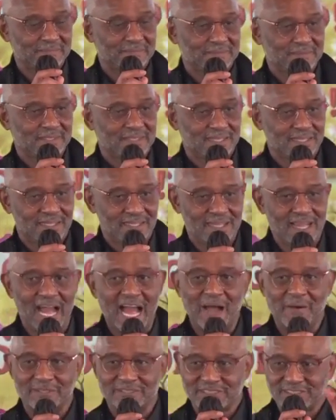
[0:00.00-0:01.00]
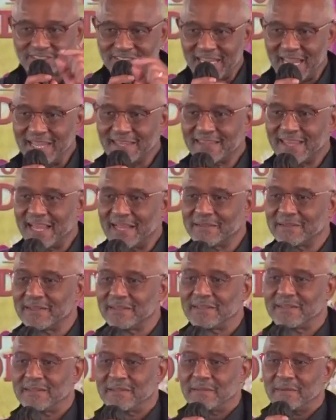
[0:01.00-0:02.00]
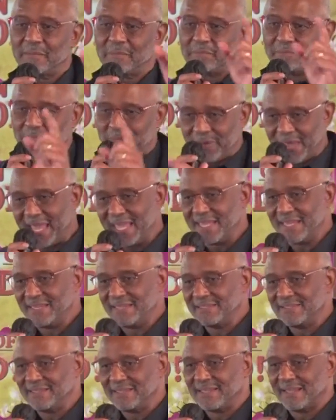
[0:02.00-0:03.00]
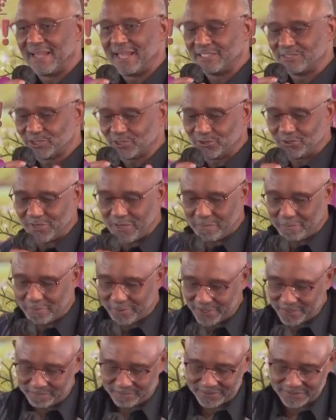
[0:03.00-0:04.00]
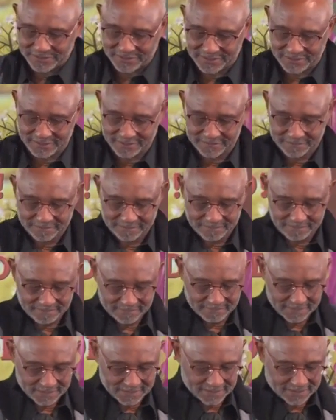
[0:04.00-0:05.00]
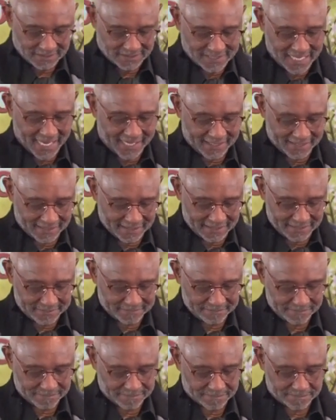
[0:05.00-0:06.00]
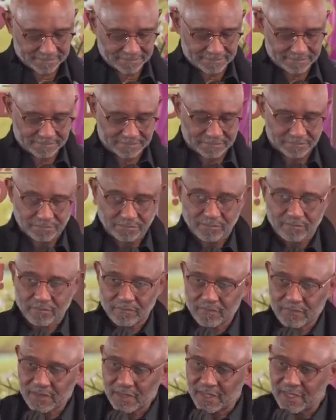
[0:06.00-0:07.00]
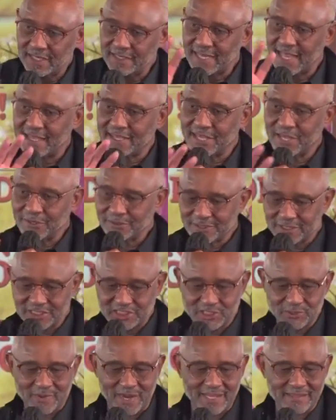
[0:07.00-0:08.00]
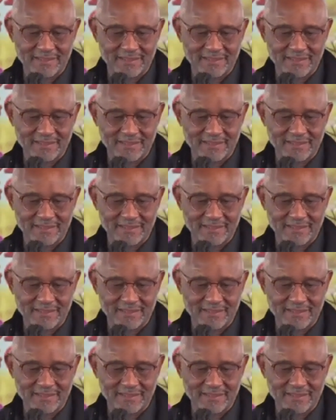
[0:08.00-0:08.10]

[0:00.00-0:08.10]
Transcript: God will take that pain and show you purpose. Secondly, in that guilt issue right there,